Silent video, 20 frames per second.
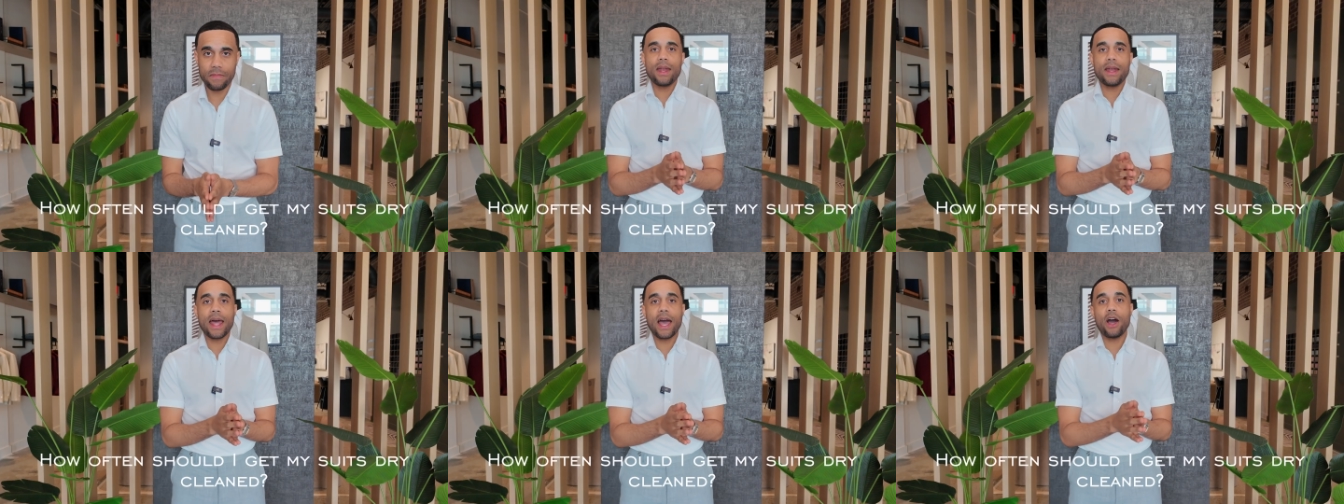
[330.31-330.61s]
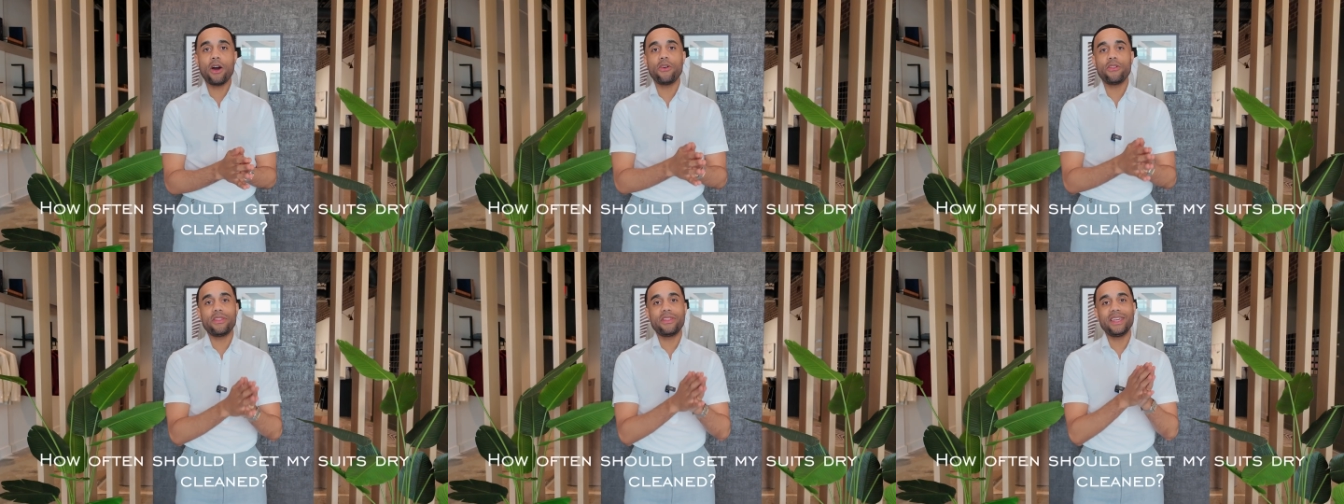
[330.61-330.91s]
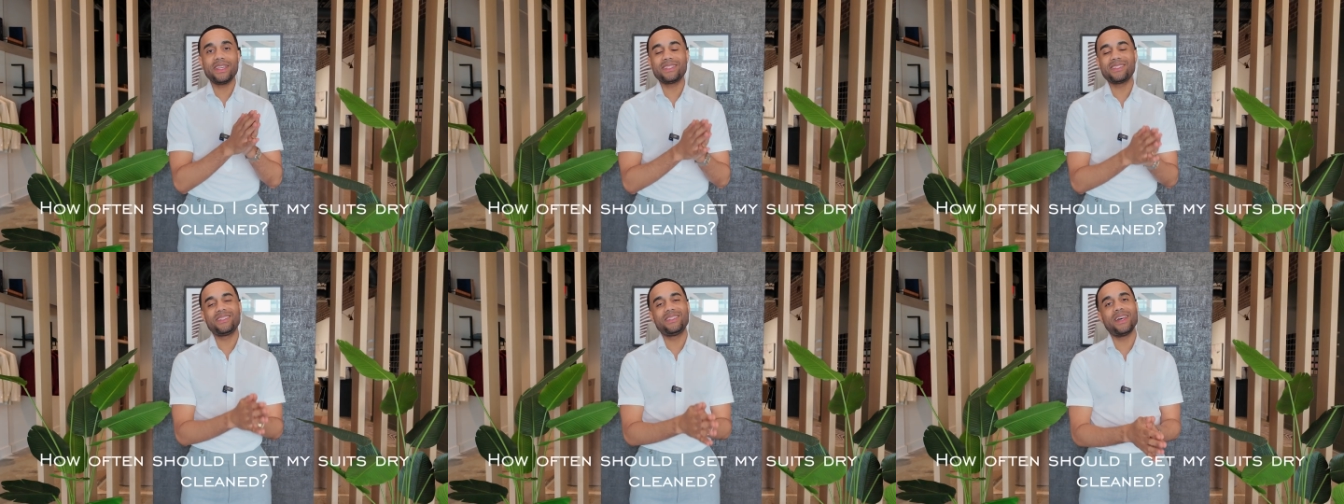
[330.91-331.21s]
Now,
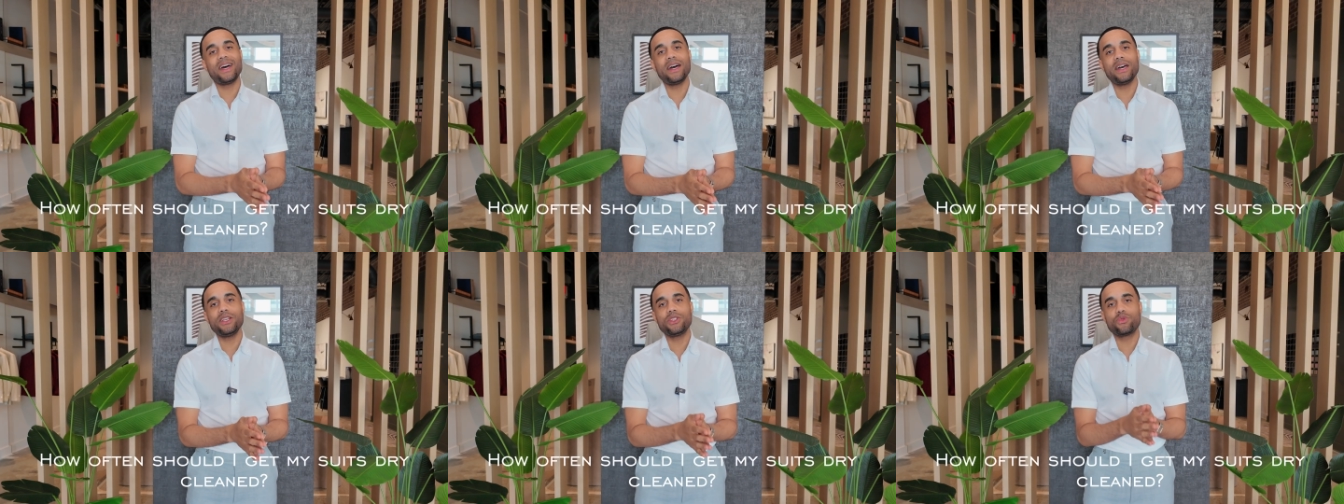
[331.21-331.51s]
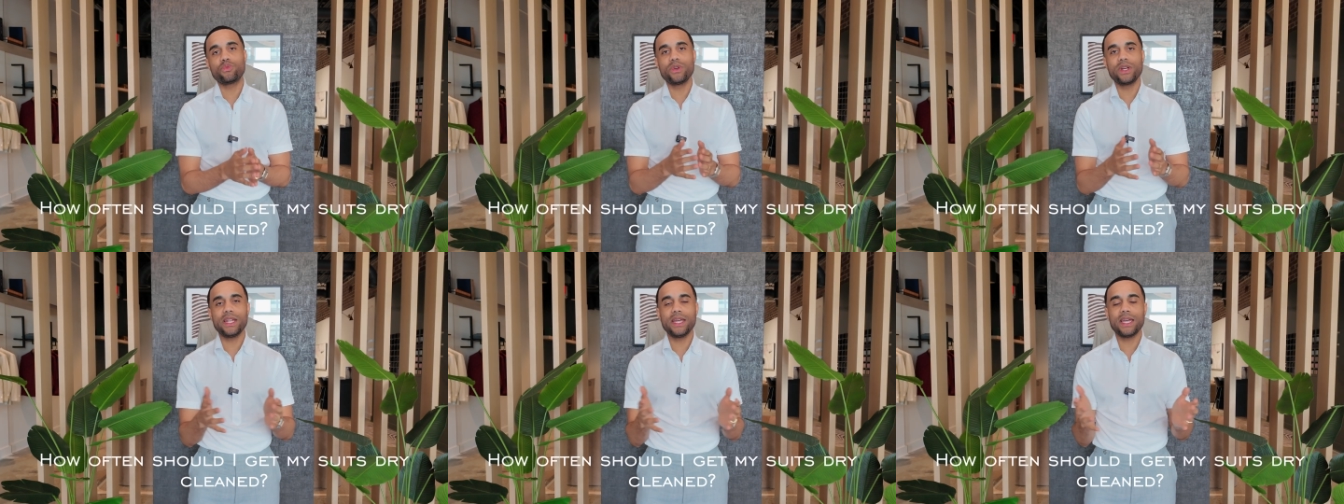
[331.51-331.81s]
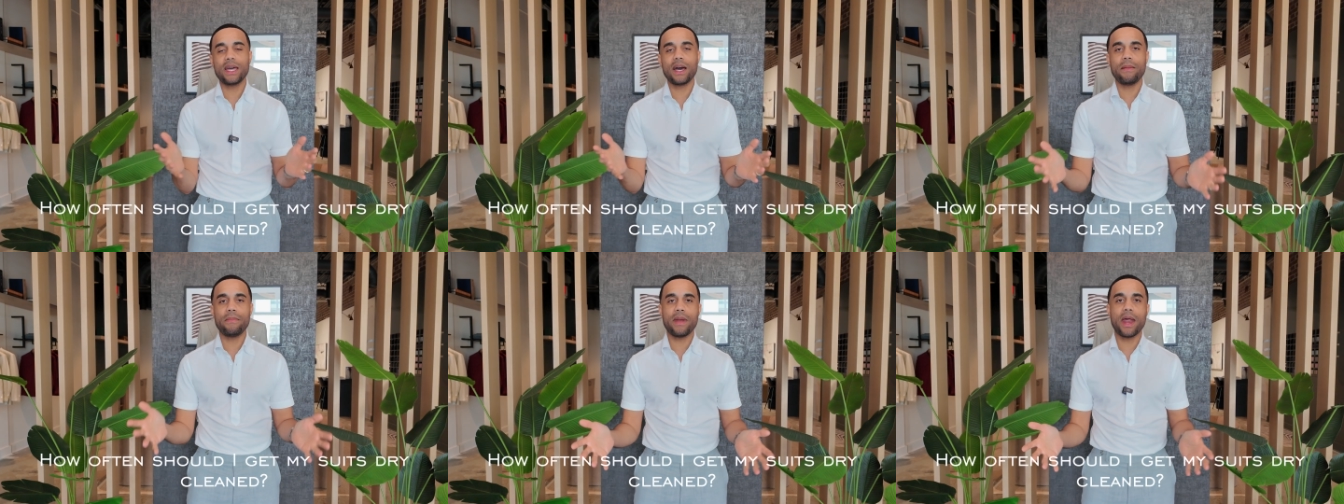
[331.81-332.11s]
this does really
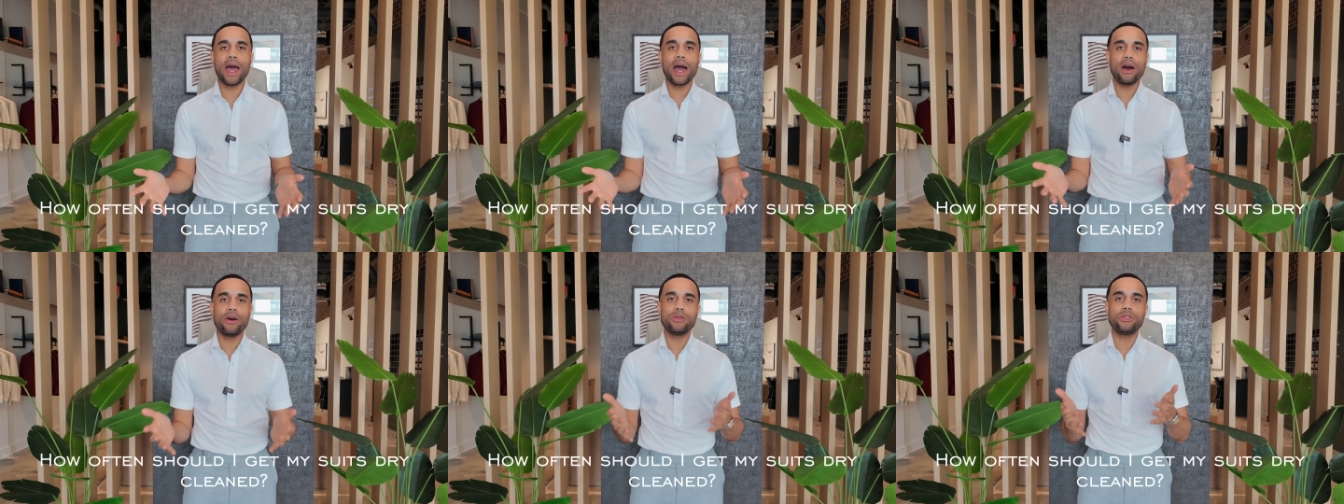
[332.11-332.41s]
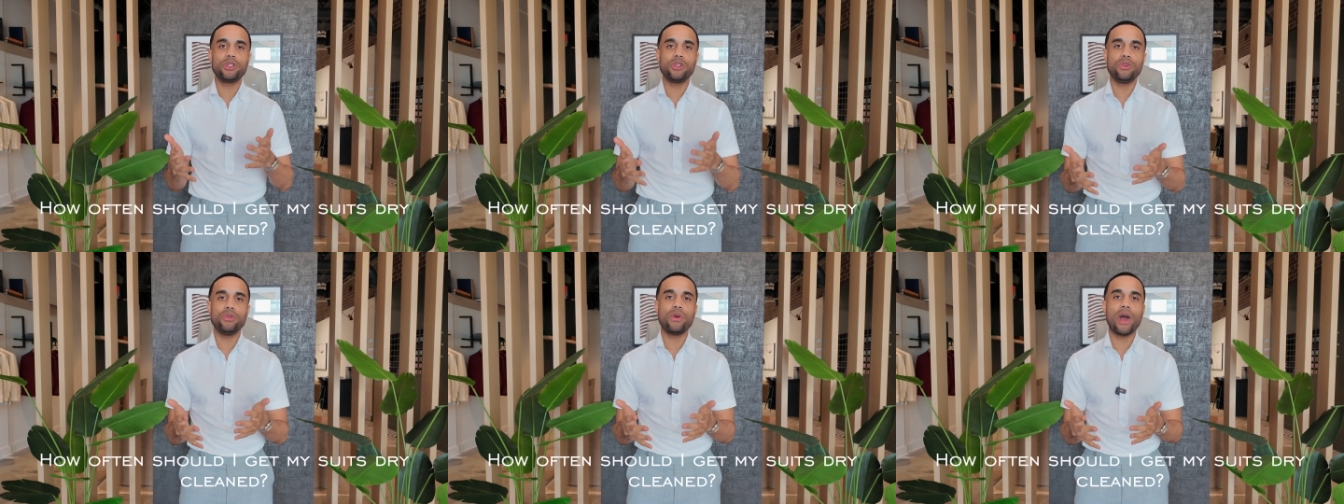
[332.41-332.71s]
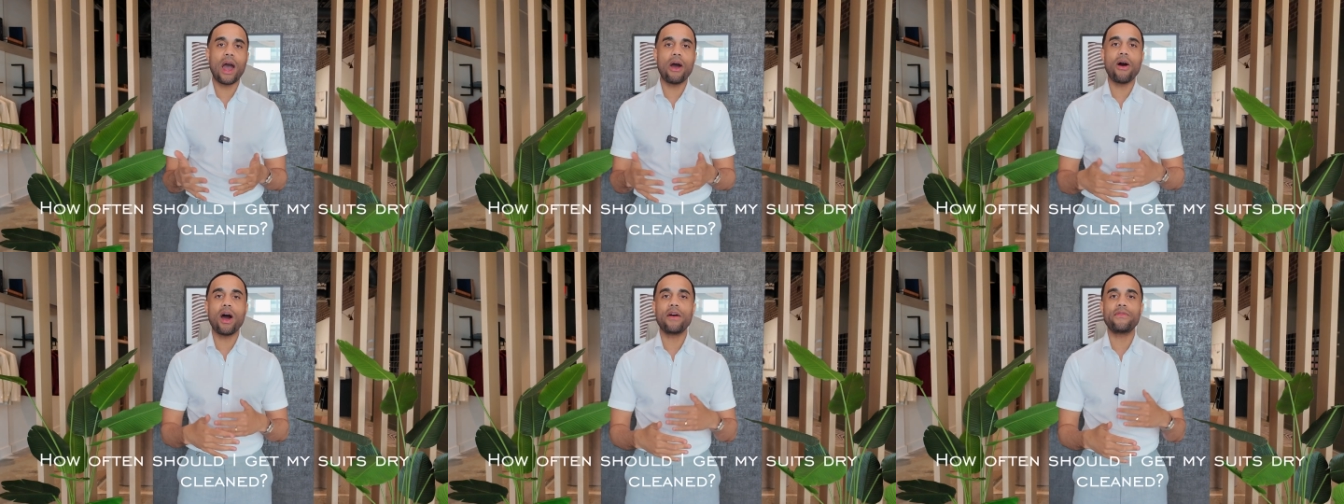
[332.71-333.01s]
come down to
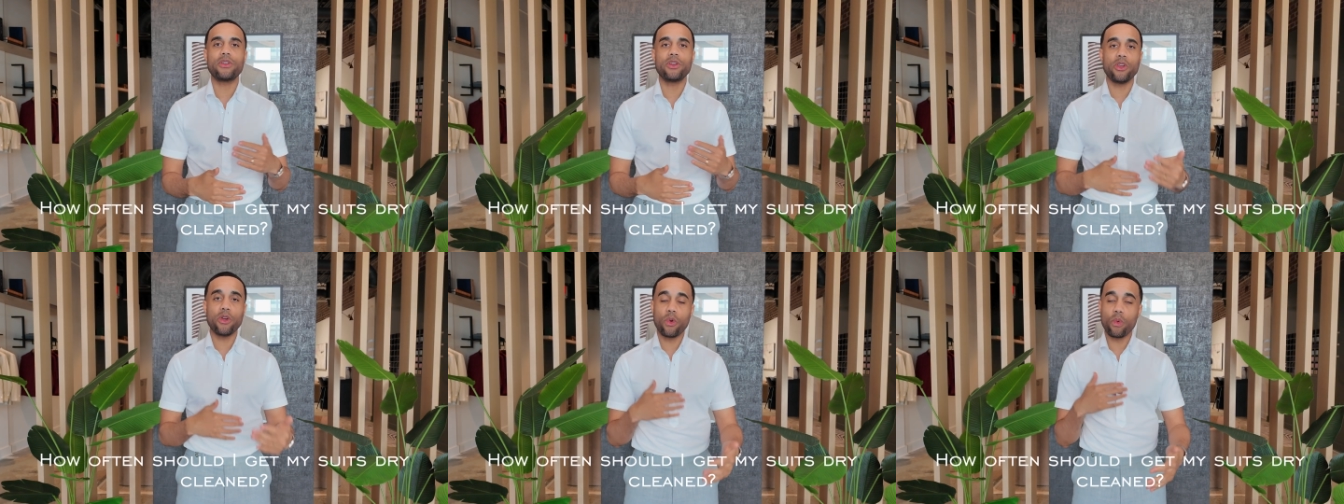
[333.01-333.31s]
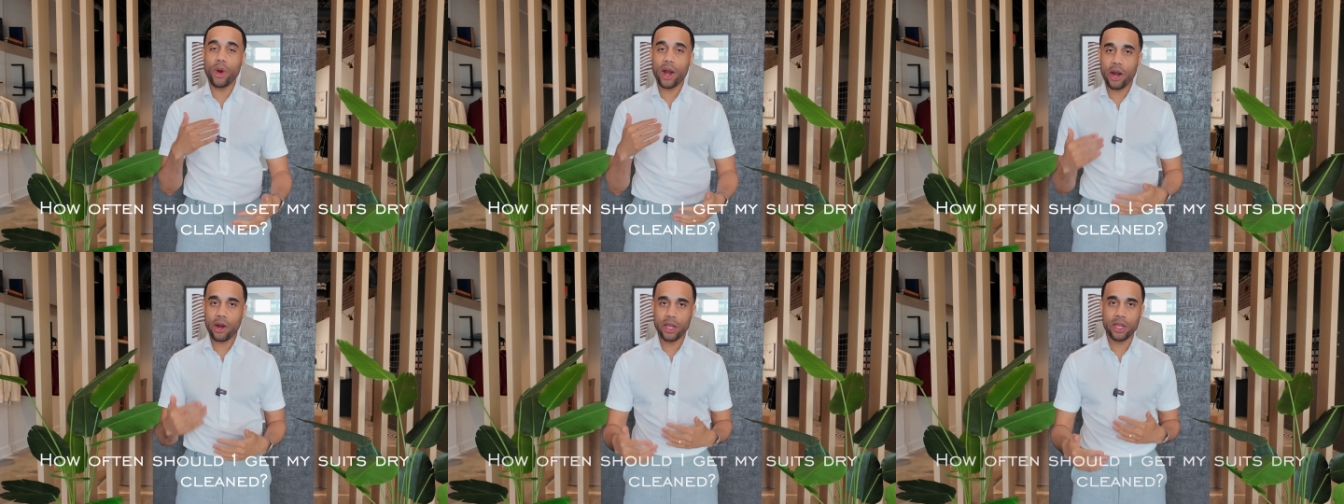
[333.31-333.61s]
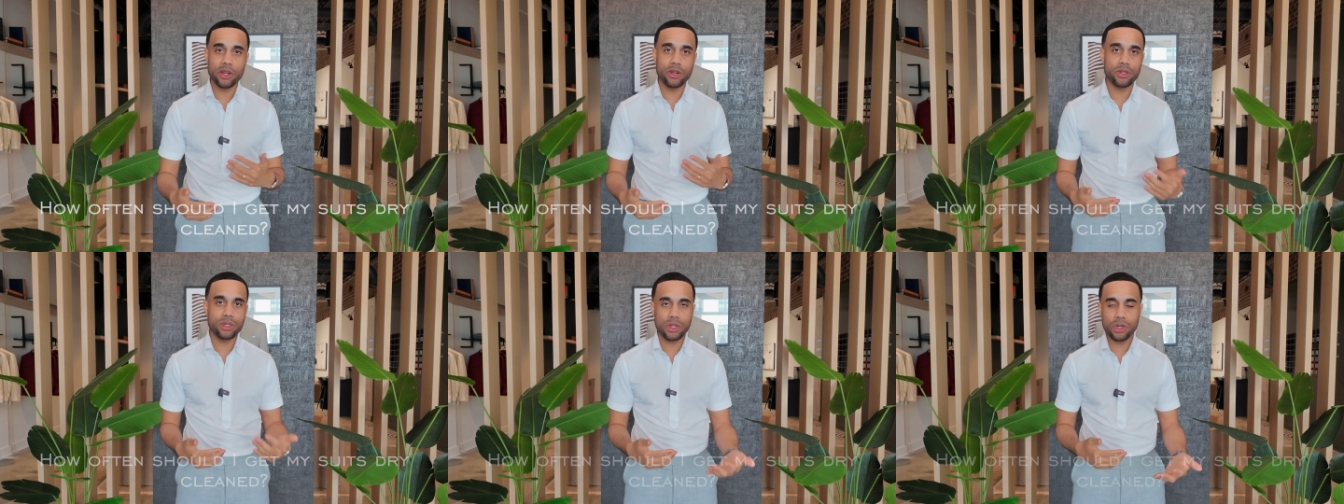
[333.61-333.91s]
how often you're wearing
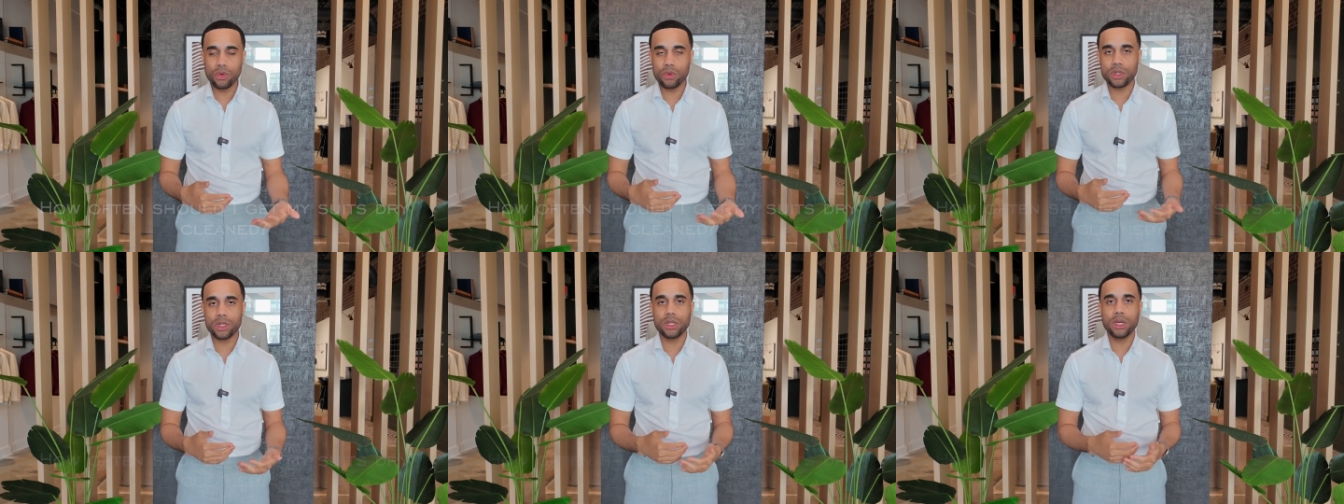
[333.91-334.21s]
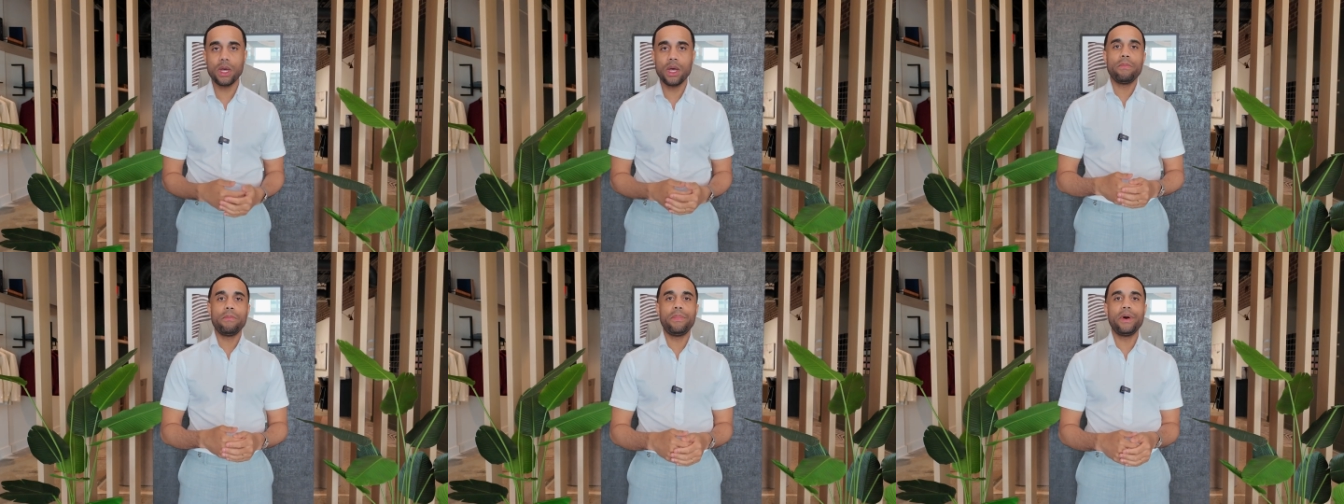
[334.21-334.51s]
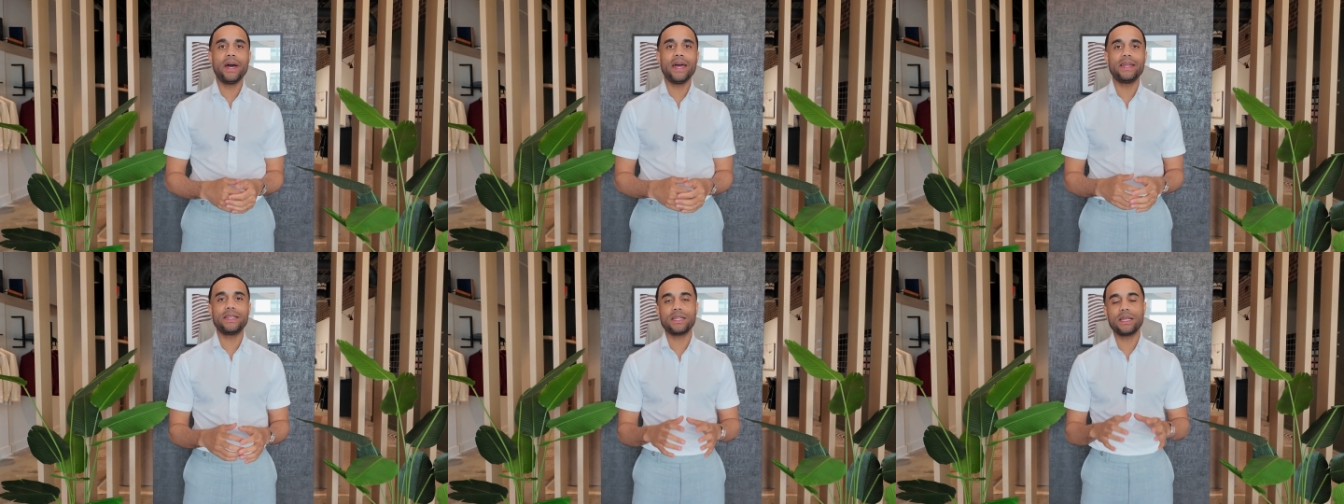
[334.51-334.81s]
your suits,
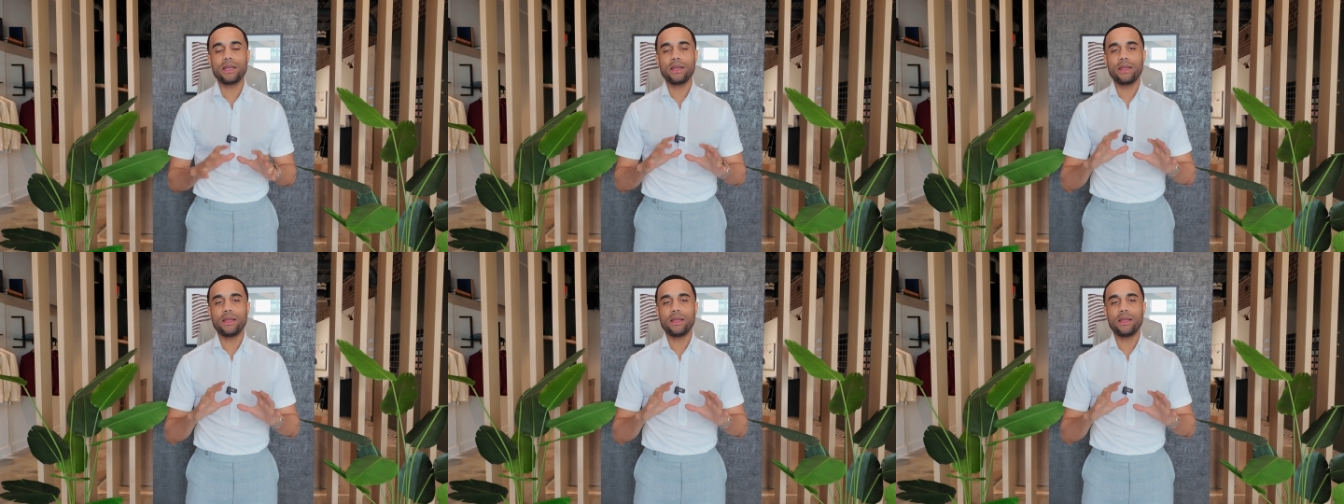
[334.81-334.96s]
but